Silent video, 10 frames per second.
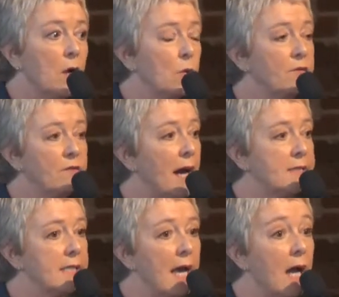we're
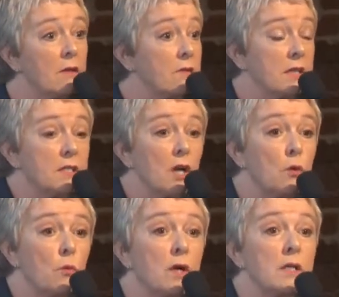finding out that
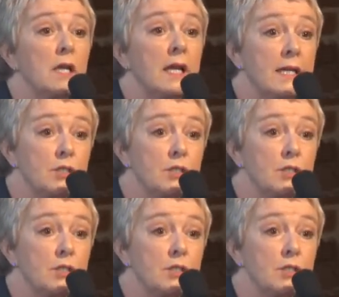no one